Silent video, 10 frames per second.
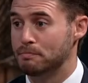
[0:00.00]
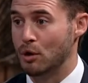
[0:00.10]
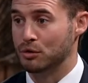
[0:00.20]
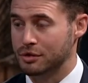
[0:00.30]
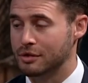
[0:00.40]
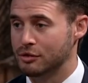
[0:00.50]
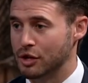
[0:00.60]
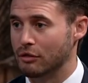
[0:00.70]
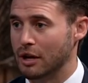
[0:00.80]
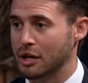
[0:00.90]

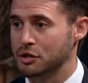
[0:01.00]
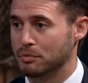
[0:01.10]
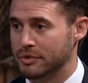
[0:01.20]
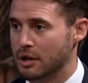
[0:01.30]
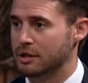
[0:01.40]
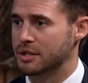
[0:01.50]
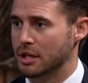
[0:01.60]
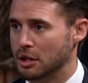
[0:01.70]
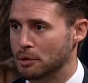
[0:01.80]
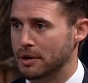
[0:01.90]
post-general election, we've started to
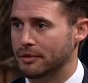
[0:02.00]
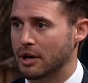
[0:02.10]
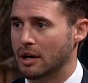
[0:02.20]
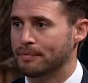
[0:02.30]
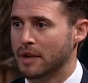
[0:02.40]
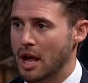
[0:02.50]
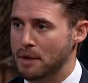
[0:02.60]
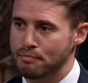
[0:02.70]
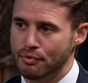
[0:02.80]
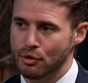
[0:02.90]
see a little bit of
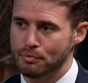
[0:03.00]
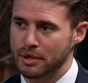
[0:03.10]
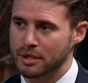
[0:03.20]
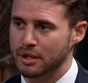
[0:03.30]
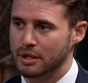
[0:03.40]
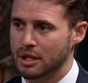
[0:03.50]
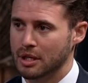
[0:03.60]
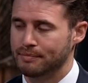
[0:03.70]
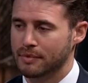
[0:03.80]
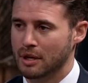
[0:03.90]
an improvement in
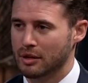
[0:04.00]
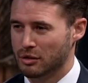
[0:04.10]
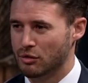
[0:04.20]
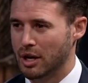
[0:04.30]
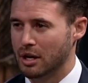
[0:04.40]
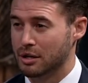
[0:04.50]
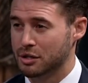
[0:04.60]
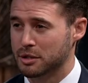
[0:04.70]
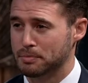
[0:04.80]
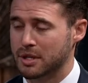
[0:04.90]
the trading
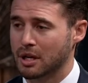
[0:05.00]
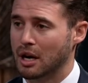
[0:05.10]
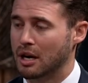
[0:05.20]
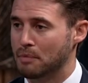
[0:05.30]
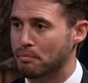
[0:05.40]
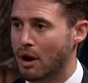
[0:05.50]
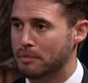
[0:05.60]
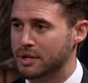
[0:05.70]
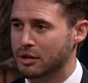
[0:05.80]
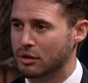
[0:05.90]
conditions, particularly in
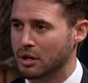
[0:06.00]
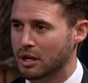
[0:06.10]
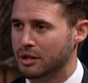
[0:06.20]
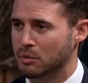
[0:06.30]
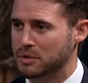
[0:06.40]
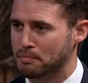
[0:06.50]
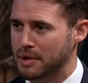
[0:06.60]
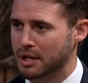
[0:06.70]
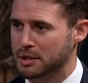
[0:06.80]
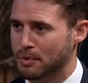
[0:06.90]
prime central London, that was a
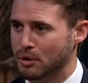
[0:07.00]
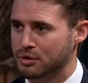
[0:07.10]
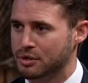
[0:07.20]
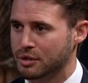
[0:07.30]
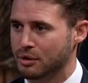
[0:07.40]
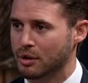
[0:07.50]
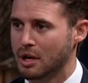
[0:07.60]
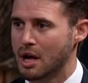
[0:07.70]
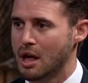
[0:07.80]
bit exposed to